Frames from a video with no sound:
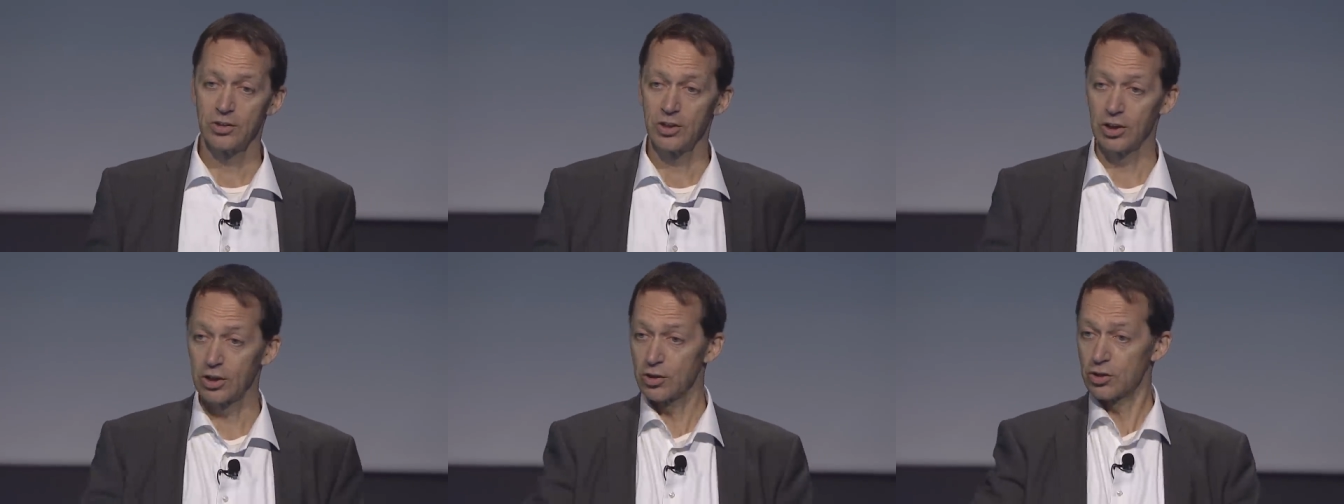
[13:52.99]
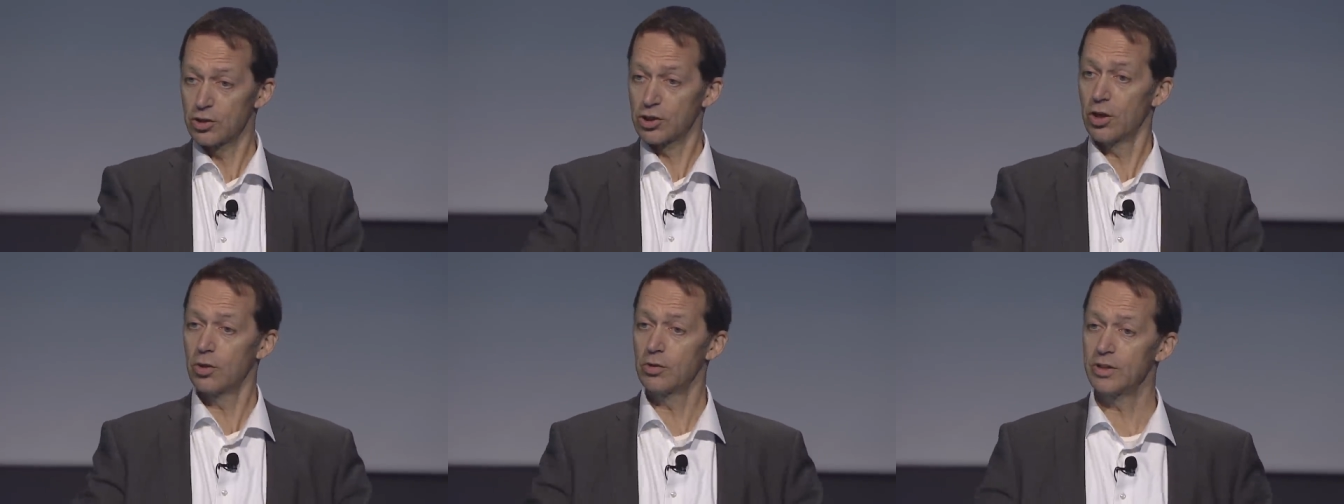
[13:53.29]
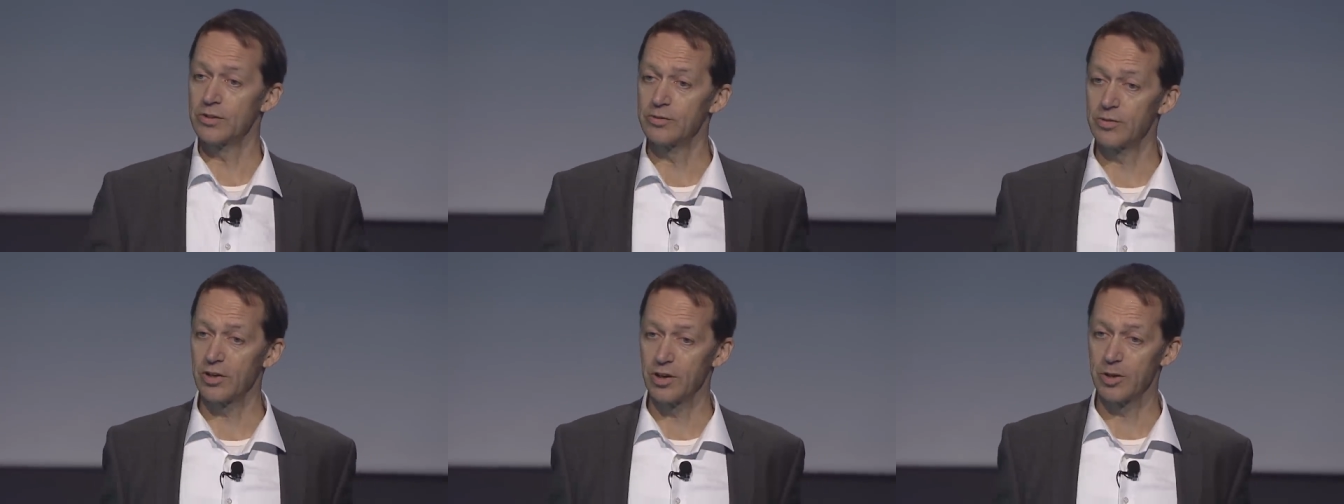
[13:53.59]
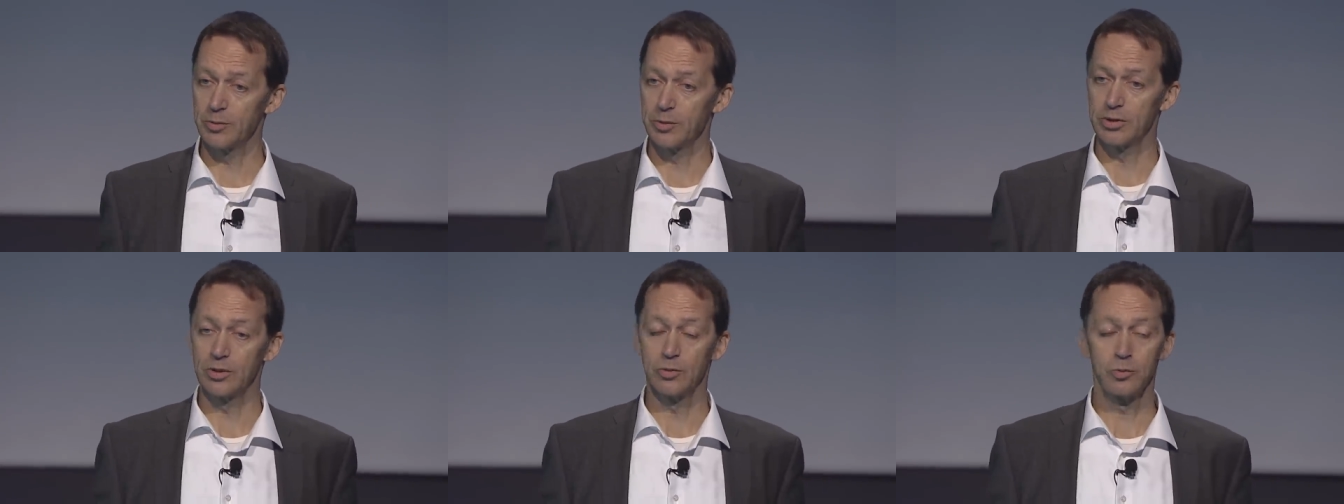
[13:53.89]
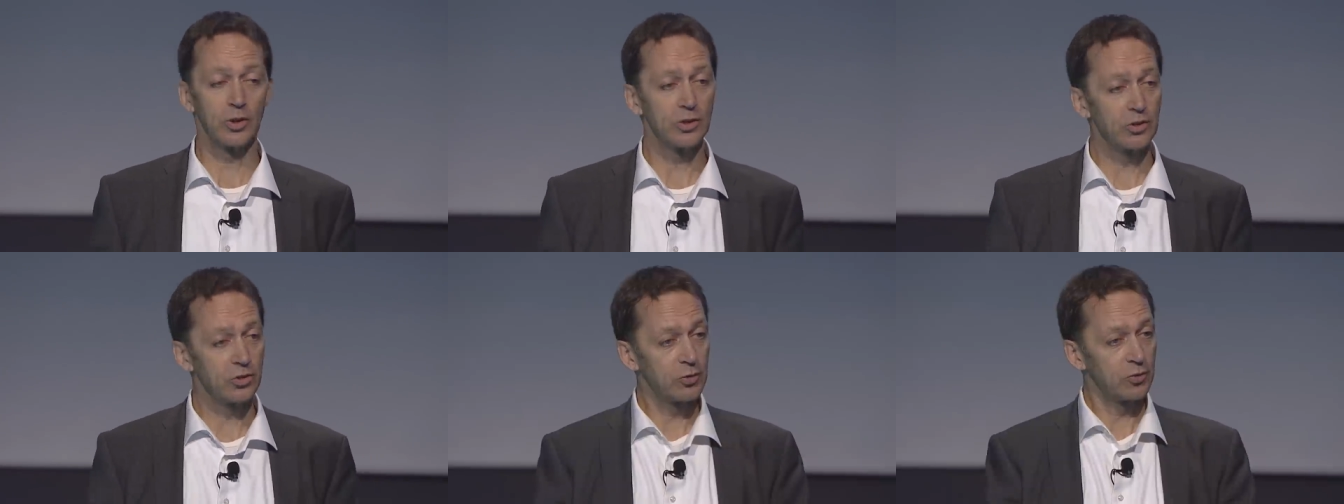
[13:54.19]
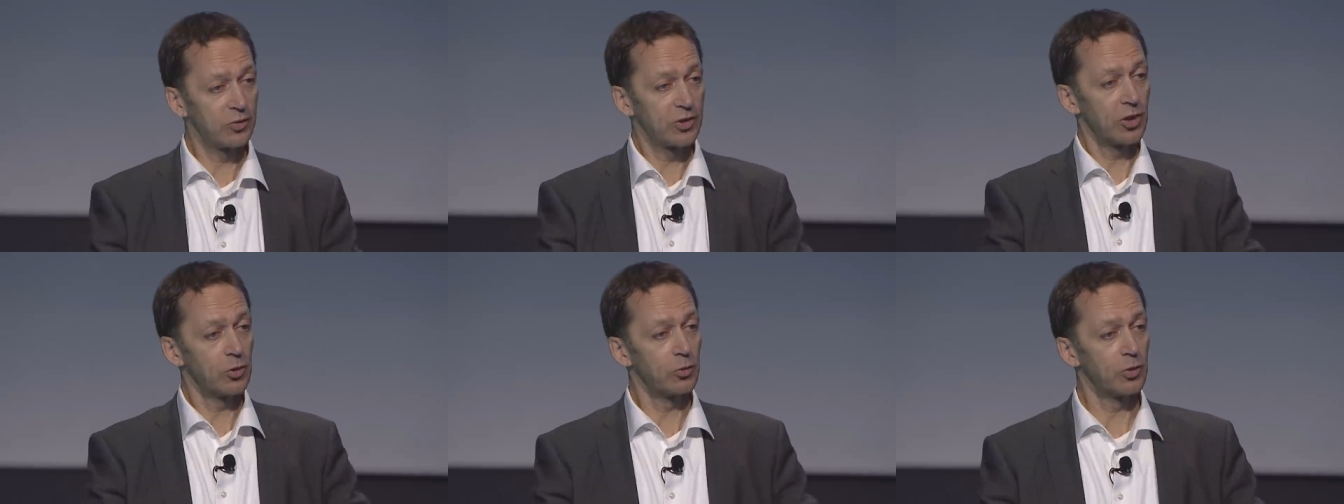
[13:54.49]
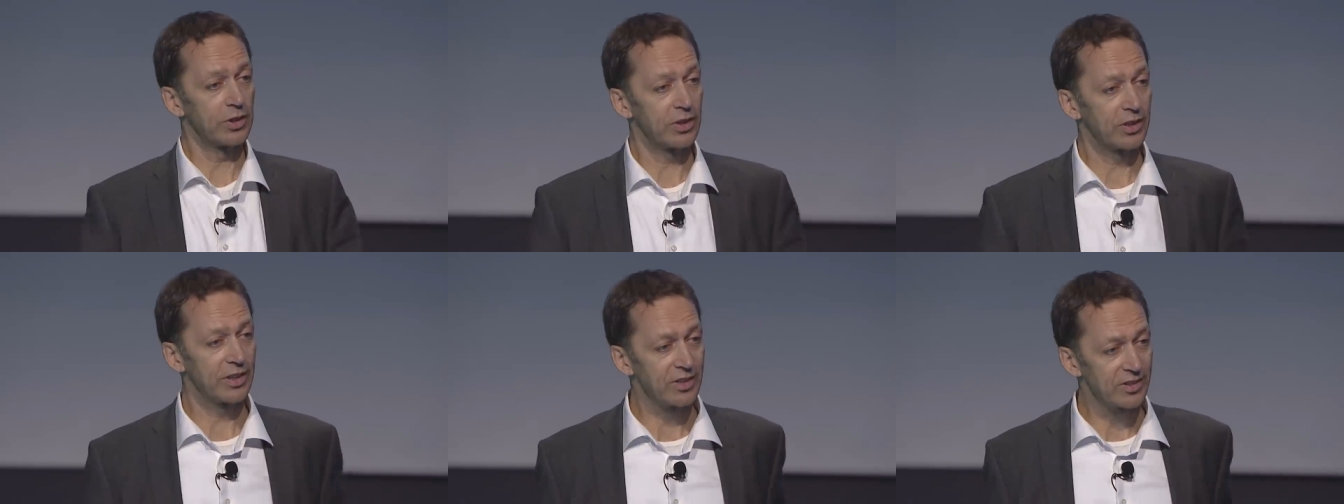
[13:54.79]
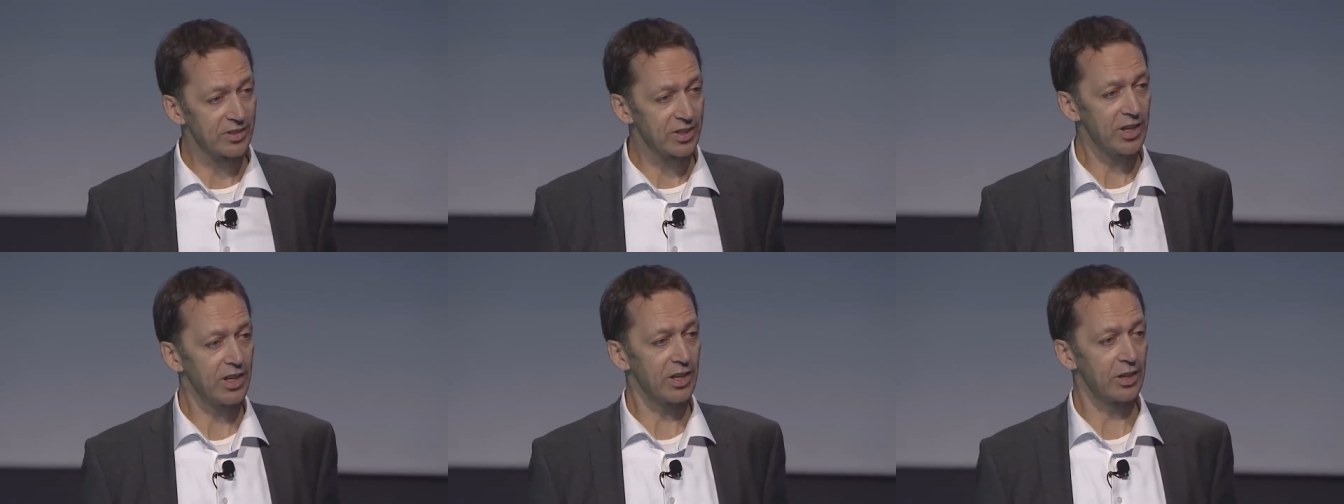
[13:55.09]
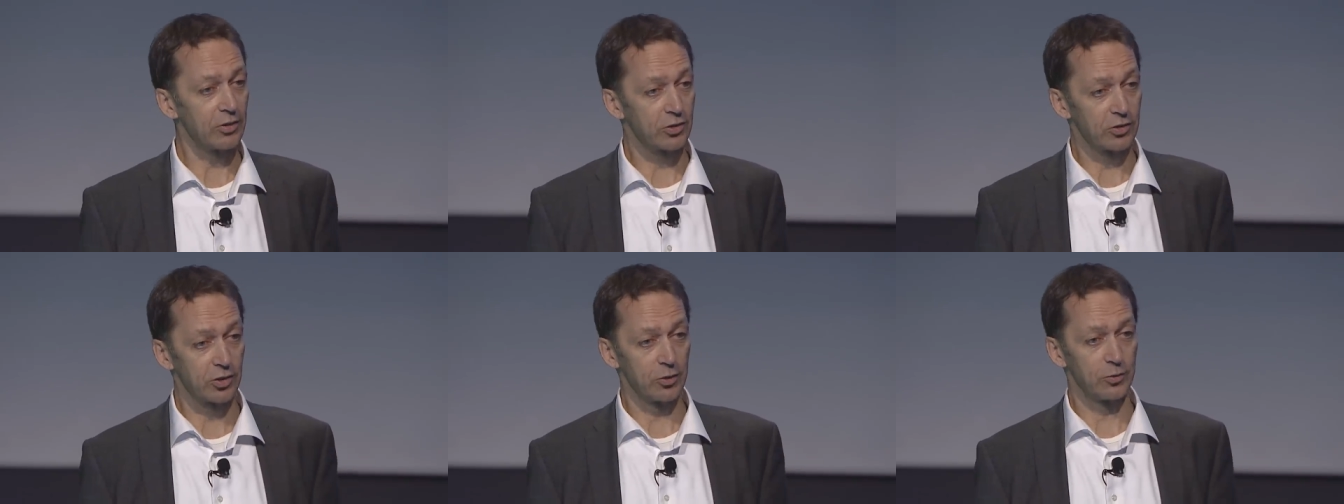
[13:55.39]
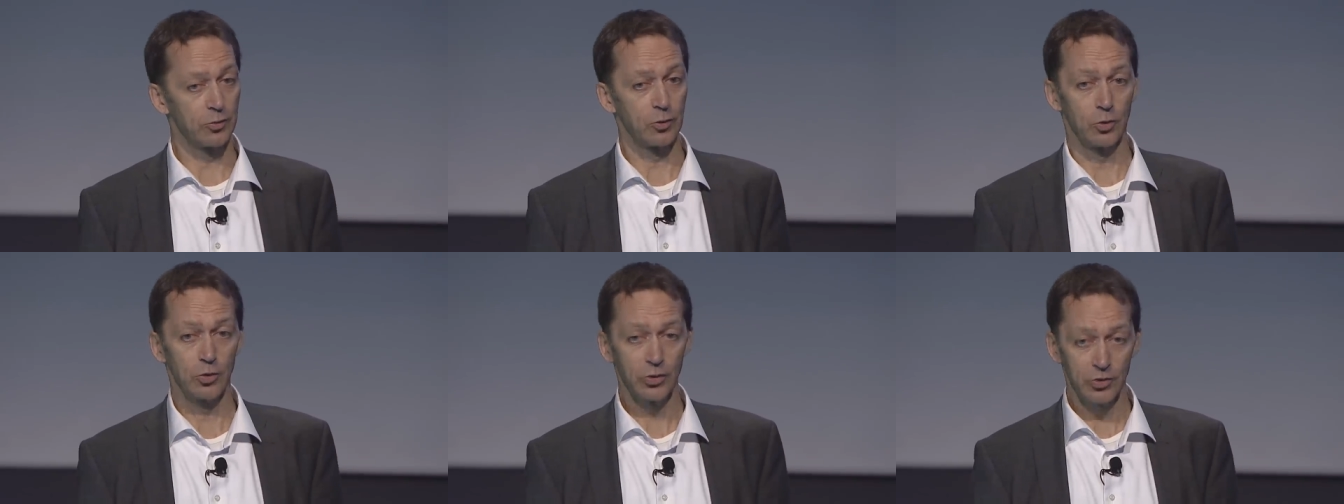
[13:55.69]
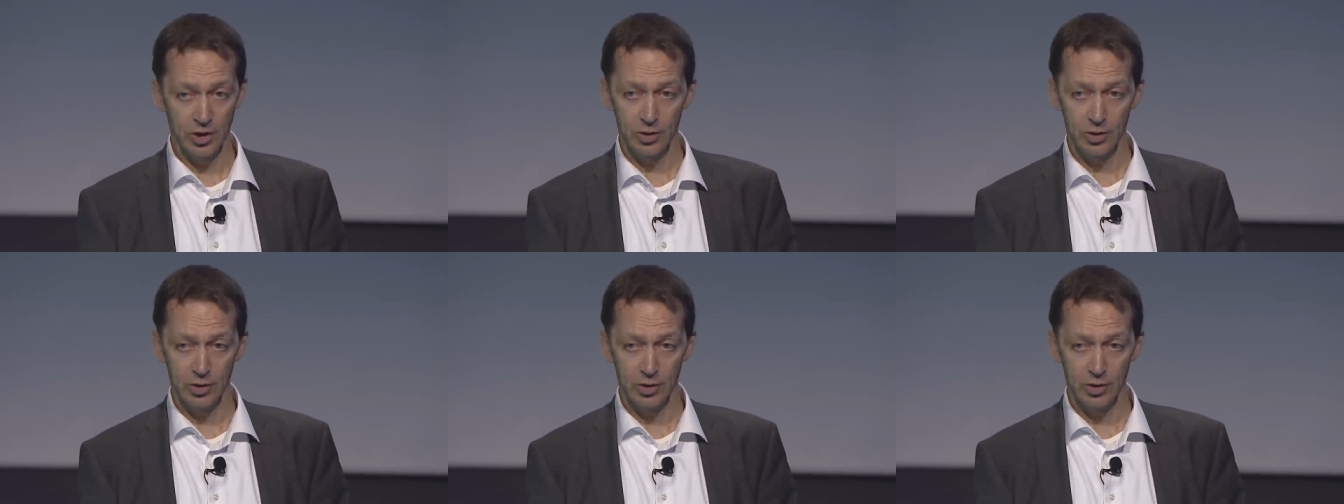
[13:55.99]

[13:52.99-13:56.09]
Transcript: the control environment, once you've dealt with IT and so forth,